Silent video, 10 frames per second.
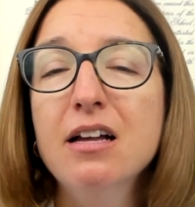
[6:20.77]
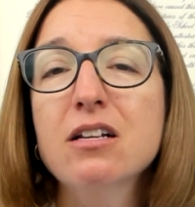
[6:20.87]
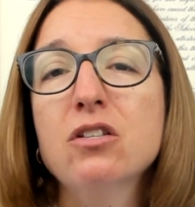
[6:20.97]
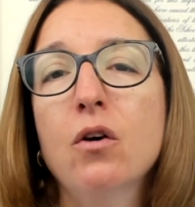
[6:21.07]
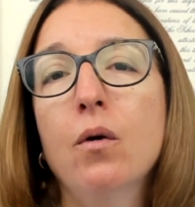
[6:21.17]

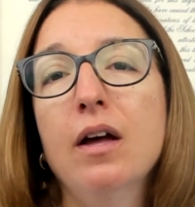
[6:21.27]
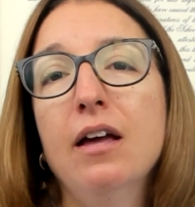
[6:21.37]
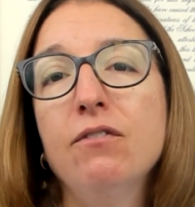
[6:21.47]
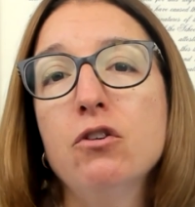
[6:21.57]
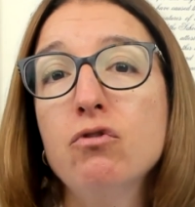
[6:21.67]
So
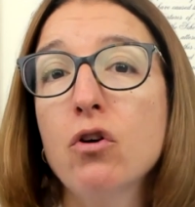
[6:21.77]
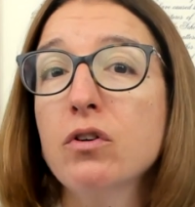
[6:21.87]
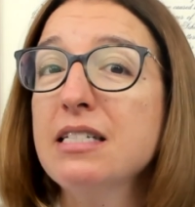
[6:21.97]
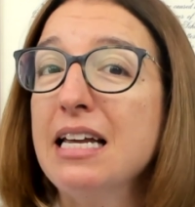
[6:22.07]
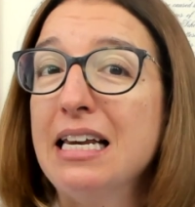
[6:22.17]
if you
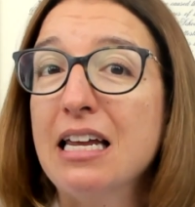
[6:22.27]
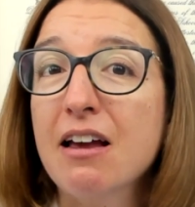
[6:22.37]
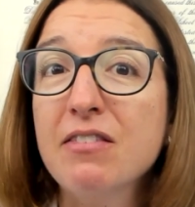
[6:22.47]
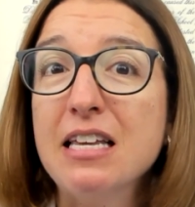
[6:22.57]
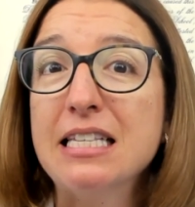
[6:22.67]
notice any
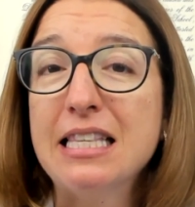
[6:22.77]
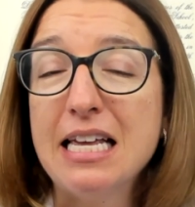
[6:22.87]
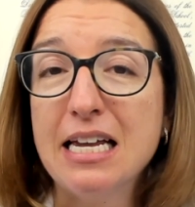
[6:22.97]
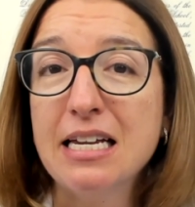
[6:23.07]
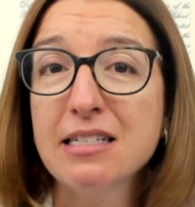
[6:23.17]
of these
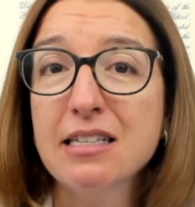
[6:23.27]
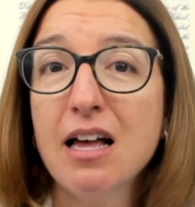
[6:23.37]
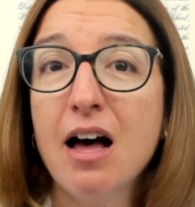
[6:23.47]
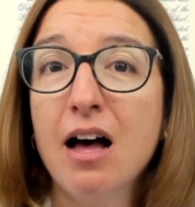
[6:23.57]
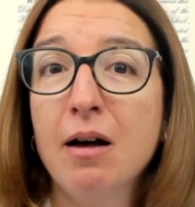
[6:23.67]
things
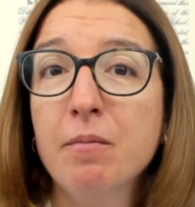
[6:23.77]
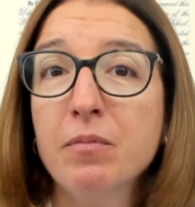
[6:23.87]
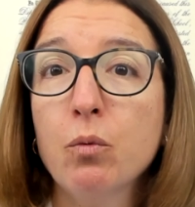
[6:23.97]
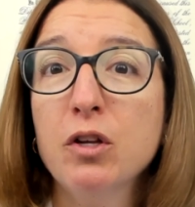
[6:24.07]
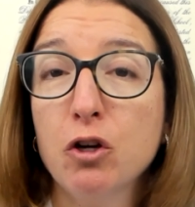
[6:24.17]
um,
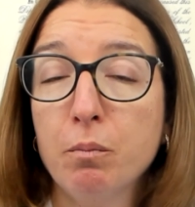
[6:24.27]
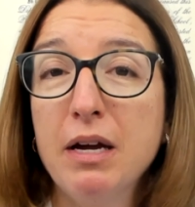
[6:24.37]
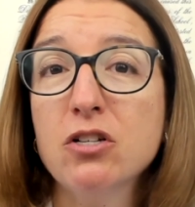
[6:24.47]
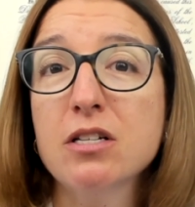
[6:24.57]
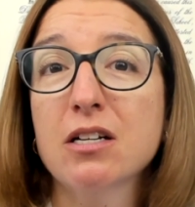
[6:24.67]
with your
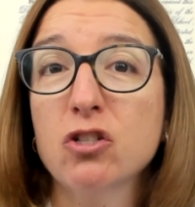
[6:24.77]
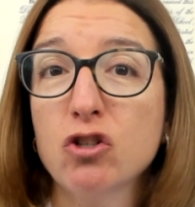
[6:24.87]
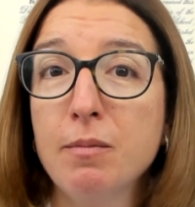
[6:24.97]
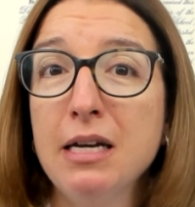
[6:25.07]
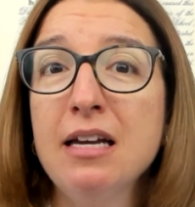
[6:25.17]
patient's
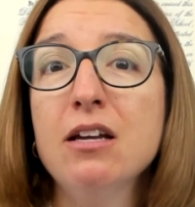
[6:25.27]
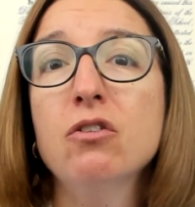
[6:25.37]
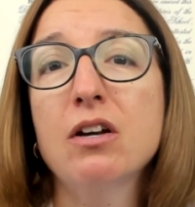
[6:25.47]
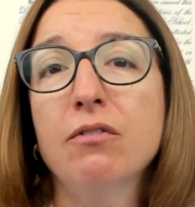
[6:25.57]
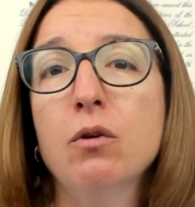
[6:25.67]
extremity, you
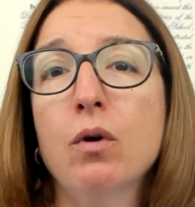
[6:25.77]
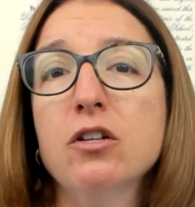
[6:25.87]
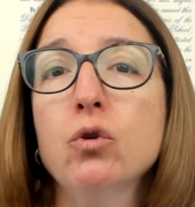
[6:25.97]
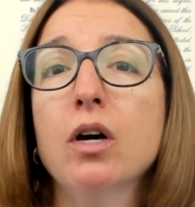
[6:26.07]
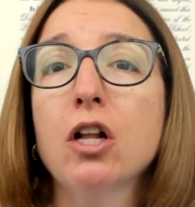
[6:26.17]
definitely want
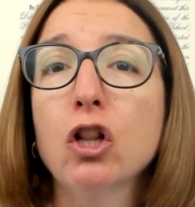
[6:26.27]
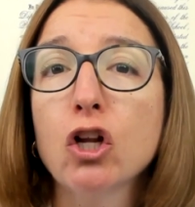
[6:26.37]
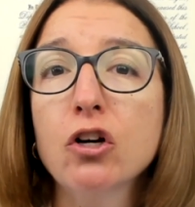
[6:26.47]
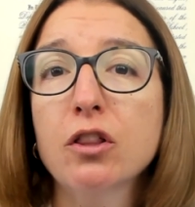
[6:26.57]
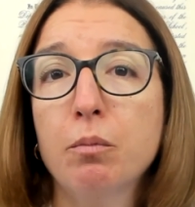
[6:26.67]
to
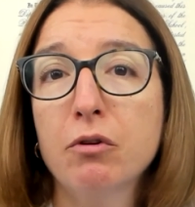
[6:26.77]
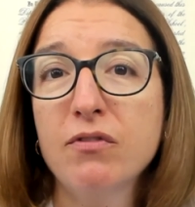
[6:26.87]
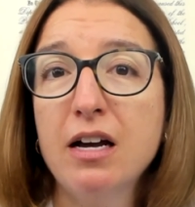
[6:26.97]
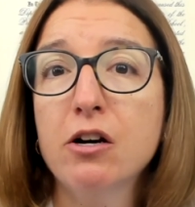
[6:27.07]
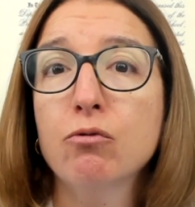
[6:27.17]
alert the
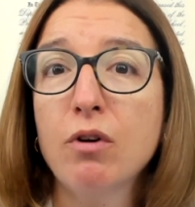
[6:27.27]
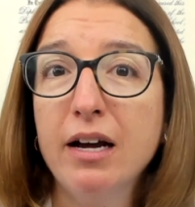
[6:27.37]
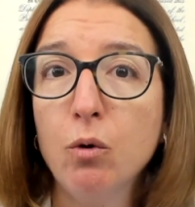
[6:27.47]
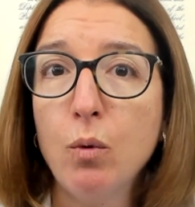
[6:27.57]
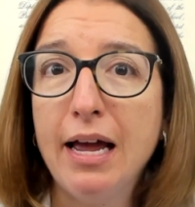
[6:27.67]
provider right
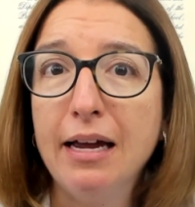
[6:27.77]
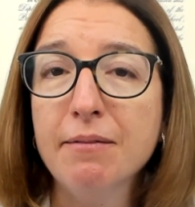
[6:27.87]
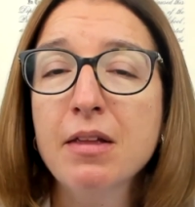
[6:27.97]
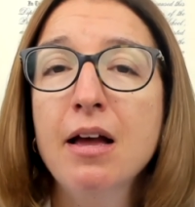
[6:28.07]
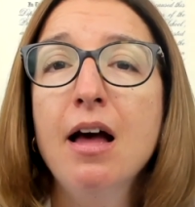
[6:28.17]

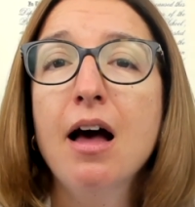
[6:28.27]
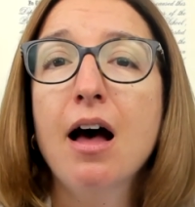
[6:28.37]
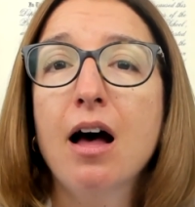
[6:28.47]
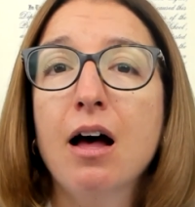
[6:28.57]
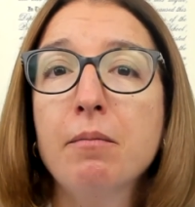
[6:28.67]
away,
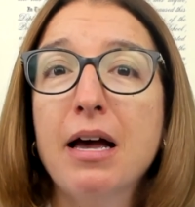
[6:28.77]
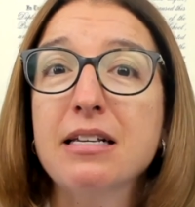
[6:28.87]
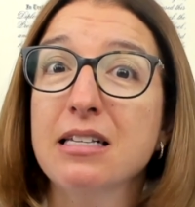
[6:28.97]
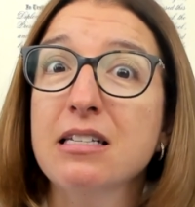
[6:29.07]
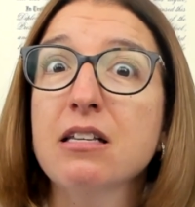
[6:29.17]
um, as
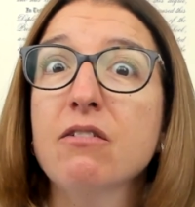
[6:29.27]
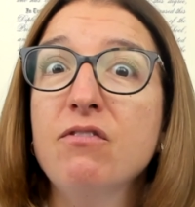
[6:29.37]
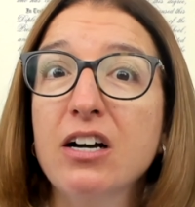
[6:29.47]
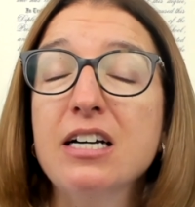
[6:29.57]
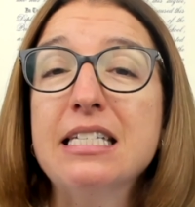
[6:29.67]
this is a
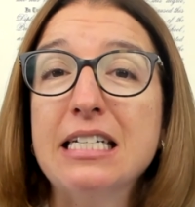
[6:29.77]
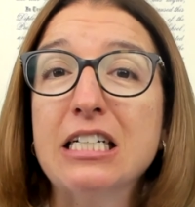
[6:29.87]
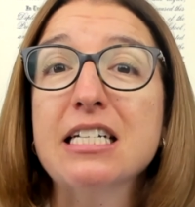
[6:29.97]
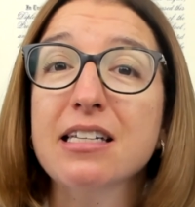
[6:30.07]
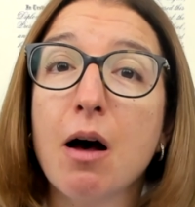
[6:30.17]
very
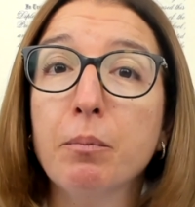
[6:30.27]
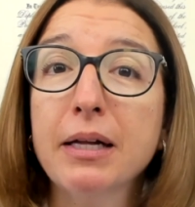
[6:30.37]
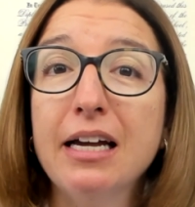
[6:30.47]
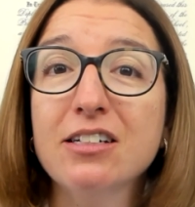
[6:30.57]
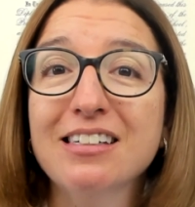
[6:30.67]
serious
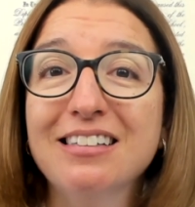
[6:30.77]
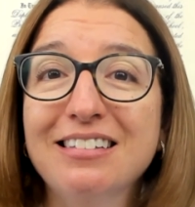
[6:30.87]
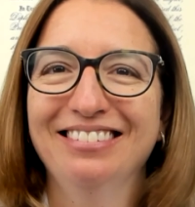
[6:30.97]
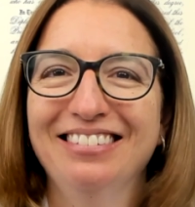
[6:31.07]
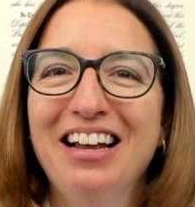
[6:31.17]
complication.
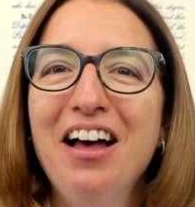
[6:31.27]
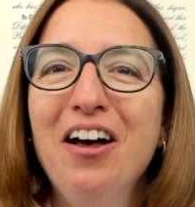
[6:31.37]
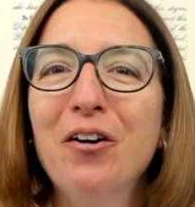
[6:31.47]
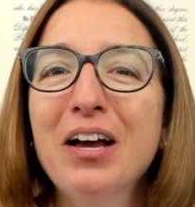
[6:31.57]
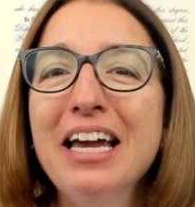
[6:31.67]

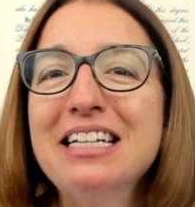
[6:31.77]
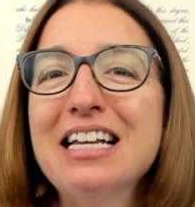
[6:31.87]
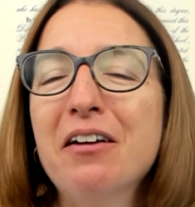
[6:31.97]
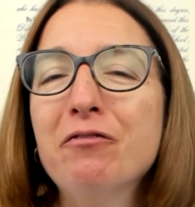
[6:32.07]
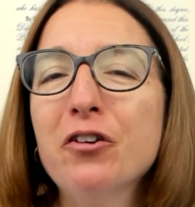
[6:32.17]
Okay,
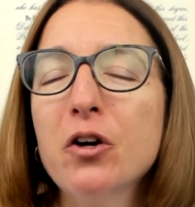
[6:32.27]
time for a